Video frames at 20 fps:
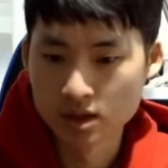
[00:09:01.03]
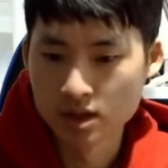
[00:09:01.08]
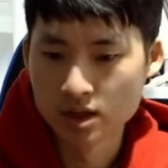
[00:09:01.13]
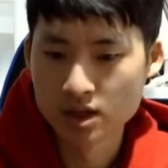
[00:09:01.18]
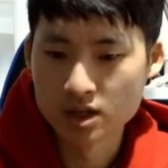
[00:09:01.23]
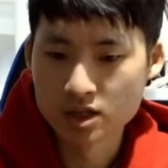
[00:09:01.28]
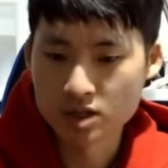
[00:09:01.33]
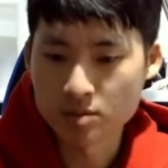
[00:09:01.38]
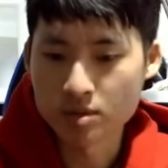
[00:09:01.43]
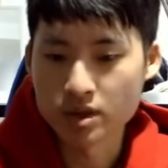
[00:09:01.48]

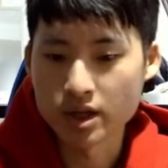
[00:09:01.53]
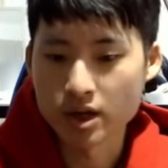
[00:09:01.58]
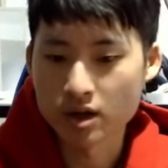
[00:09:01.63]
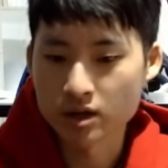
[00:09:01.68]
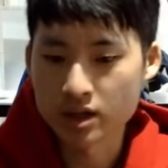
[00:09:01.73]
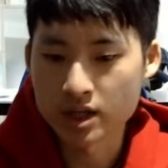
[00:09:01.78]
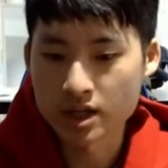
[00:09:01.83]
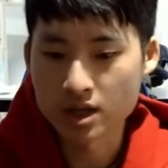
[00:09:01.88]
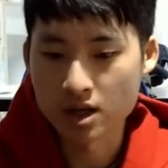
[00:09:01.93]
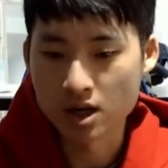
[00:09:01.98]

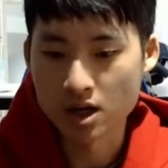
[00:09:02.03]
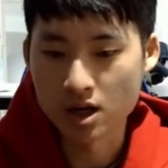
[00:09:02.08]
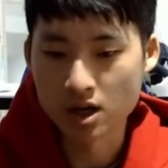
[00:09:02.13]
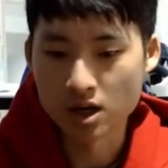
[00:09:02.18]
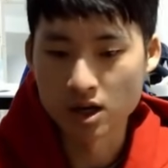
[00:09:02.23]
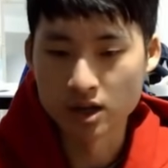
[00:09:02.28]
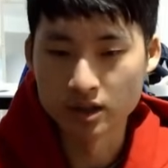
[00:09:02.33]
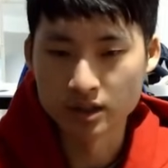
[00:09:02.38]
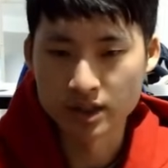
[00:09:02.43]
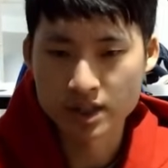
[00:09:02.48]
Similarly,
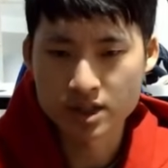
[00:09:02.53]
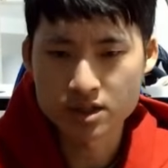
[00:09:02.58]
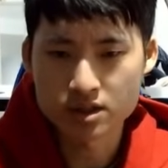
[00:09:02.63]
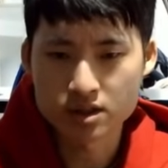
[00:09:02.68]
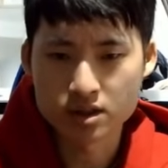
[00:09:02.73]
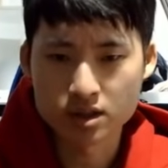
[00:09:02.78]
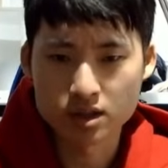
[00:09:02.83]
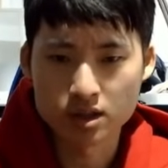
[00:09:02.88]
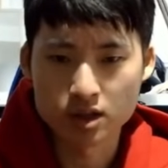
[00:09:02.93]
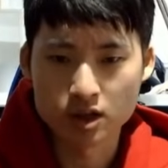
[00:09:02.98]

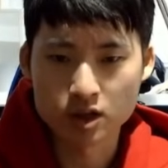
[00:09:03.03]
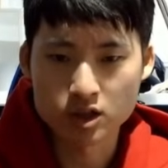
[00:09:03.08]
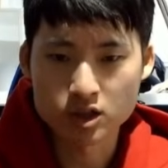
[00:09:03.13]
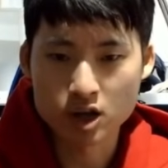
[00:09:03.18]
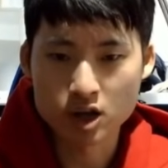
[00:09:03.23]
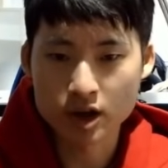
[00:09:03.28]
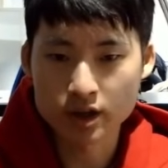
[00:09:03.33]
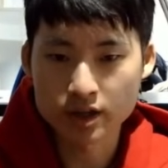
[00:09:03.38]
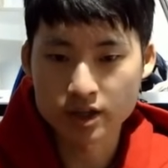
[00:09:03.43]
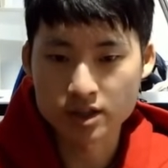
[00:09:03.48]
Elise, her
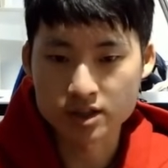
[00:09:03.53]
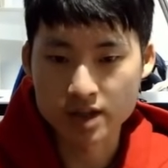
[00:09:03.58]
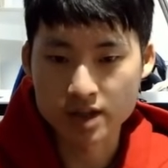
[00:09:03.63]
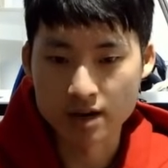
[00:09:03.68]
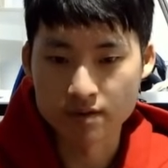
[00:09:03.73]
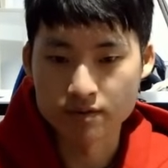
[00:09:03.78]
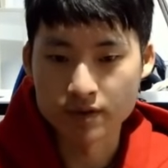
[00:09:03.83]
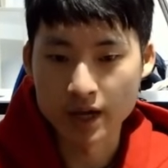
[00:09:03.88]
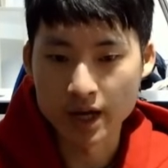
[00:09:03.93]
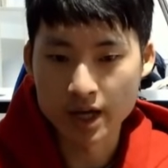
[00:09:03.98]
targeting is kind
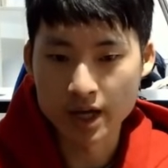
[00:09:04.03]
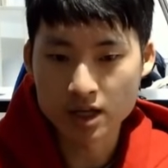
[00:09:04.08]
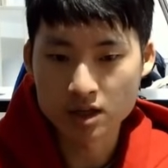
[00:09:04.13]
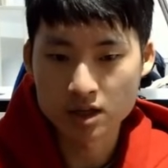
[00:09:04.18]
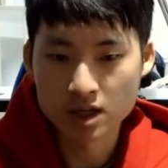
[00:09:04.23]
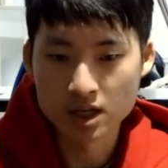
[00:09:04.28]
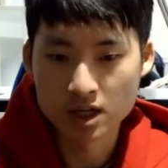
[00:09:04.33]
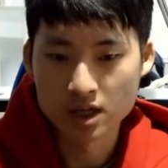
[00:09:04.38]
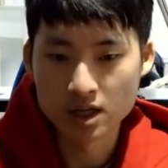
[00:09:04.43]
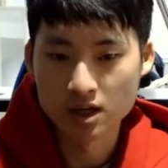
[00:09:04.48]
of vague.
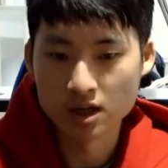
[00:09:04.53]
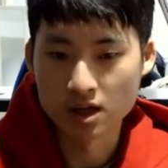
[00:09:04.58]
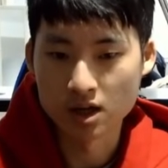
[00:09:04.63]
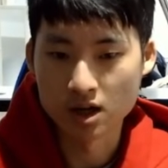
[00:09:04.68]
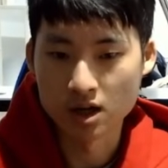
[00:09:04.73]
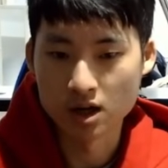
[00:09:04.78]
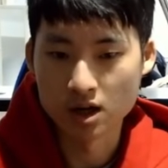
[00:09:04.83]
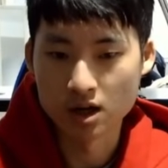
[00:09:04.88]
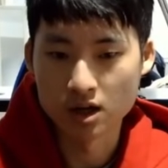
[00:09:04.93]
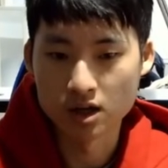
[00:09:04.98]

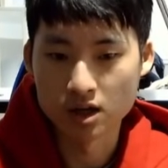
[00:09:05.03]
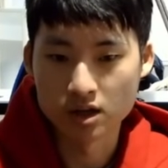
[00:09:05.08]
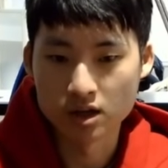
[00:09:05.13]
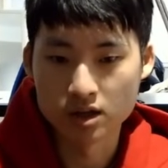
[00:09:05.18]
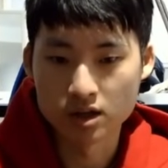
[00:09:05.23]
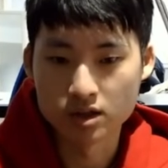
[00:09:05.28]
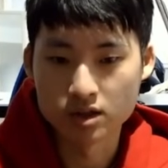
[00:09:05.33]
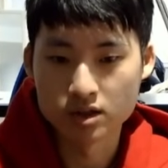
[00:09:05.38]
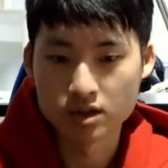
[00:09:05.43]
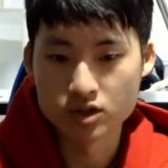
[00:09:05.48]

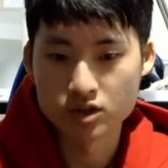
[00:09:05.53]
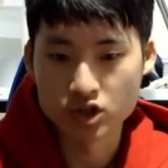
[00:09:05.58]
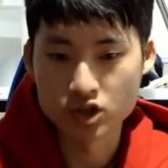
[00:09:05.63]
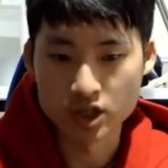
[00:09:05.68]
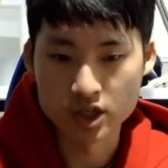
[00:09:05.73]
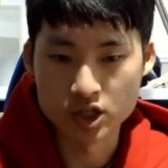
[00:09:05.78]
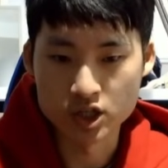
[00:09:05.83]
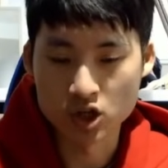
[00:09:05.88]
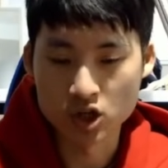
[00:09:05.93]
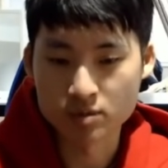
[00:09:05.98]

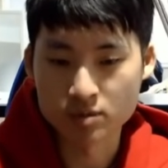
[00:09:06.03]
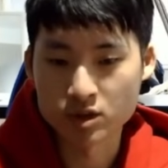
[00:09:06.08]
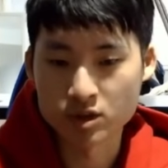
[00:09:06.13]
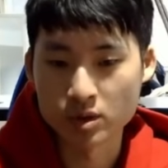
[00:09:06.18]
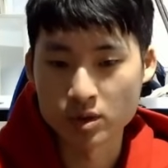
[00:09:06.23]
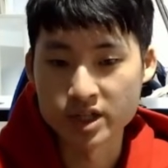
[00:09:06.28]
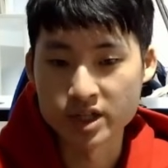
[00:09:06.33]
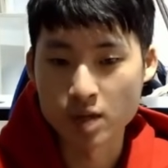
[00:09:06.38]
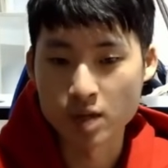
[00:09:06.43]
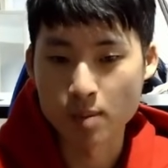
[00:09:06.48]
She jumps to a
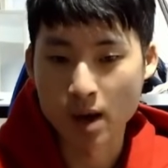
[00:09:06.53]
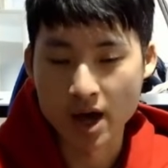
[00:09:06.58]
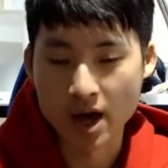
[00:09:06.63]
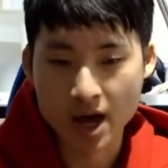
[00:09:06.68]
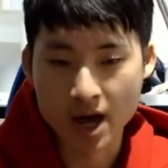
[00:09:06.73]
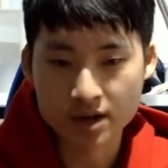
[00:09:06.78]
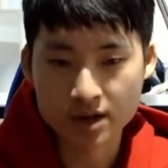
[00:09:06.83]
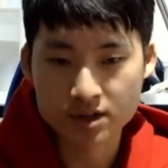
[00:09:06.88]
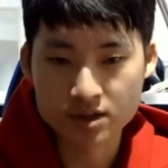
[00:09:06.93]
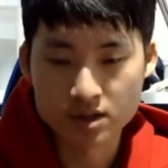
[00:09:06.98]
nearby
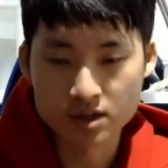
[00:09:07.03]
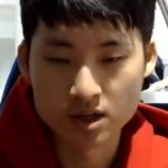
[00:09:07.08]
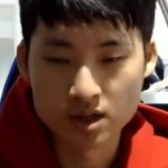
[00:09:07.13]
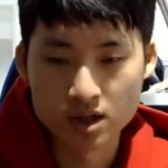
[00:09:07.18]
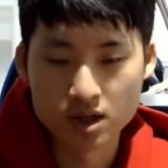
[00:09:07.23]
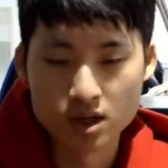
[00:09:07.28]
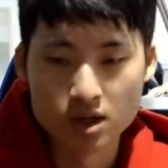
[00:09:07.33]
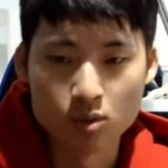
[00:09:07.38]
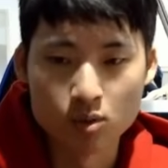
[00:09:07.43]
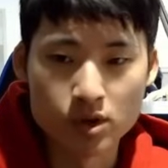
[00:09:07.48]
hex.
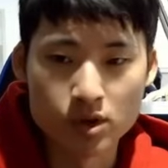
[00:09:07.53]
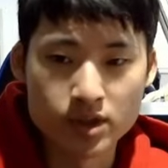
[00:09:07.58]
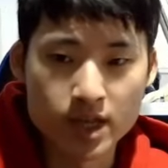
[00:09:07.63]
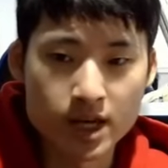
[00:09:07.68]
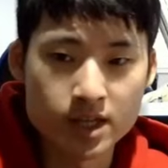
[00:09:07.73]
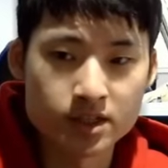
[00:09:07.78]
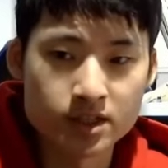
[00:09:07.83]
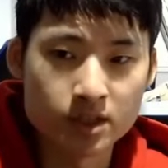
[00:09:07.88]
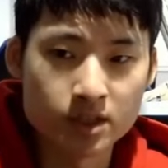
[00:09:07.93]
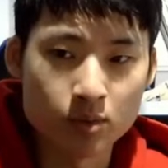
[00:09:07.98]
When
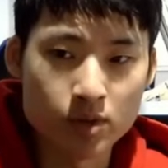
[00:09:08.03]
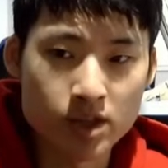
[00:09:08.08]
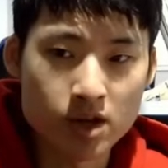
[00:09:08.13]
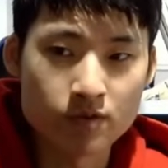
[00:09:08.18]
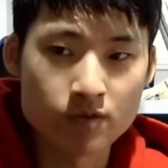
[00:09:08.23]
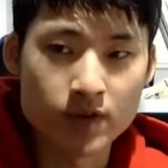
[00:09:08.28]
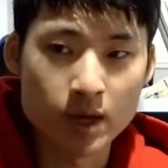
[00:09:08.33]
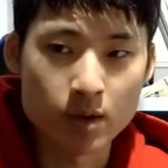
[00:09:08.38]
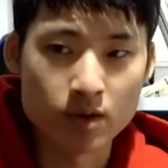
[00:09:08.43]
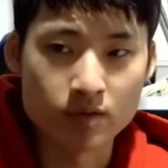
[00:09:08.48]
they're
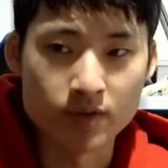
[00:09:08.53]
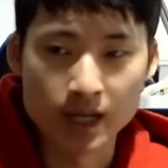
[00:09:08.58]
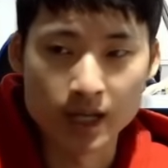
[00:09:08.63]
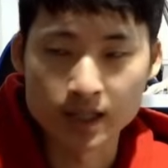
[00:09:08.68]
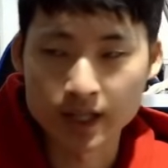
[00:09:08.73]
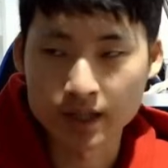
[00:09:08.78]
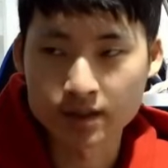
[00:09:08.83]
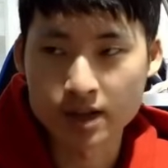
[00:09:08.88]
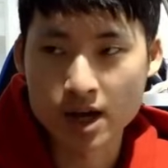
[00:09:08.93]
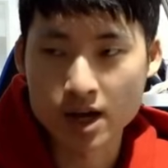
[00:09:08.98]
very vague
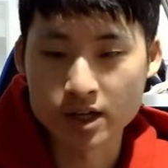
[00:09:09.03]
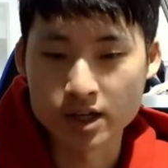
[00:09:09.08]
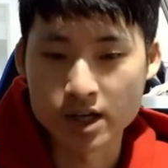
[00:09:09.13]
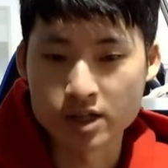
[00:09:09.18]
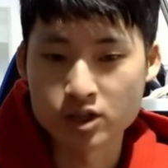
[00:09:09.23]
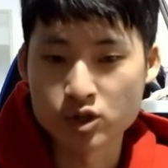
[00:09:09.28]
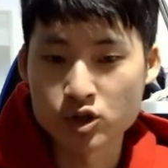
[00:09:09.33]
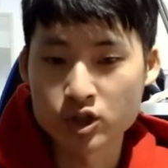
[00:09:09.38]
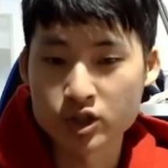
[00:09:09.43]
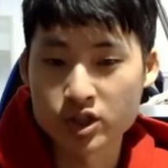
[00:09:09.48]
like that, it
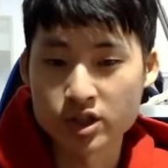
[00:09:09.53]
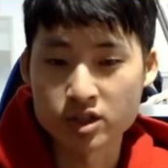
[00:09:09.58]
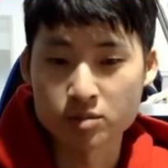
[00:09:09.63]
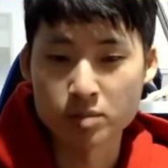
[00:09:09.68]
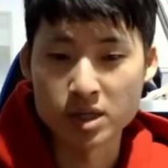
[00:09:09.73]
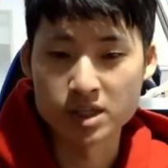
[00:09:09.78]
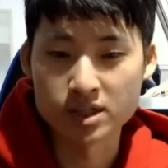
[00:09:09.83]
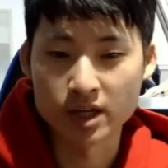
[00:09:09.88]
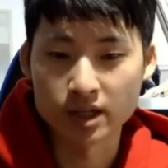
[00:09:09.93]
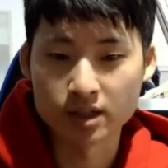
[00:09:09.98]
usually just
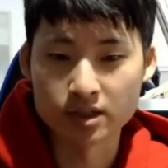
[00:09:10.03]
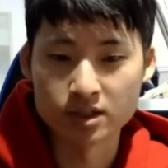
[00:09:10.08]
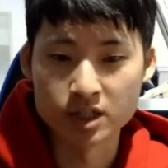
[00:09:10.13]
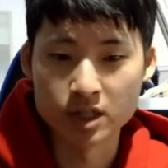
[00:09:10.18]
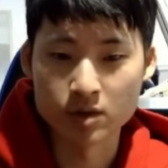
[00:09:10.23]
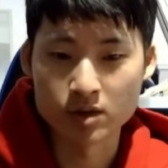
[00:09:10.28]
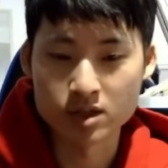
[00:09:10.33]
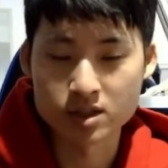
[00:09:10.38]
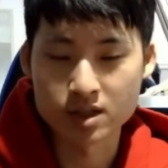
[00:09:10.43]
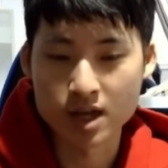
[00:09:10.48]
means like
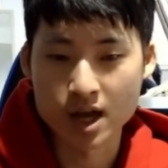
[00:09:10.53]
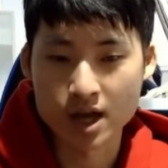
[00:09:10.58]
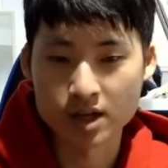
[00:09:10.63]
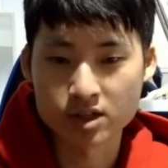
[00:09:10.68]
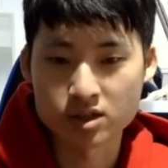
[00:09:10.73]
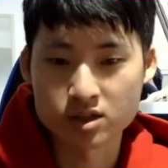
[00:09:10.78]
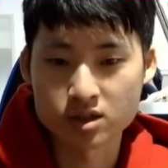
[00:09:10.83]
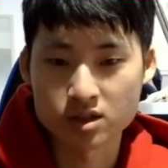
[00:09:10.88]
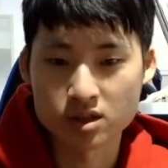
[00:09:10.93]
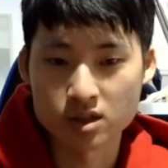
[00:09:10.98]
nearest
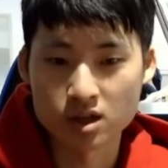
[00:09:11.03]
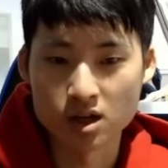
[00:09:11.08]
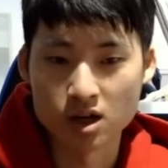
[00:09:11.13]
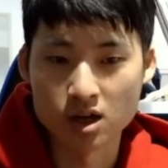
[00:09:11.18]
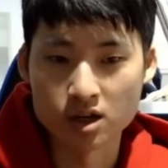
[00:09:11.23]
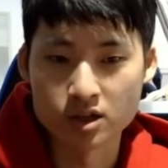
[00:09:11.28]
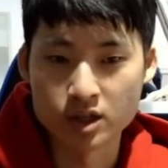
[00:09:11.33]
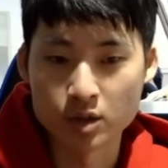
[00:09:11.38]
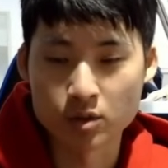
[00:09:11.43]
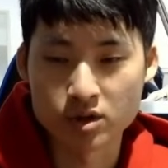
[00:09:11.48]
hex,
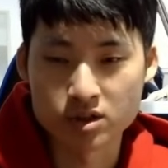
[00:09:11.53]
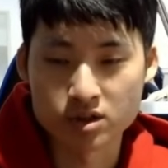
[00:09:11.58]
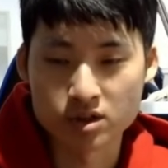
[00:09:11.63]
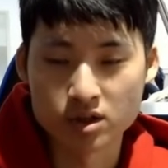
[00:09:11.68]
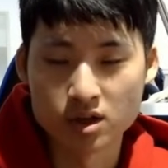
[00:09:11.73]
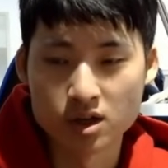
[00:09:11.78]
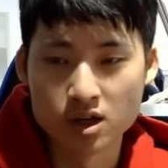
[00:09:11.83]
nearest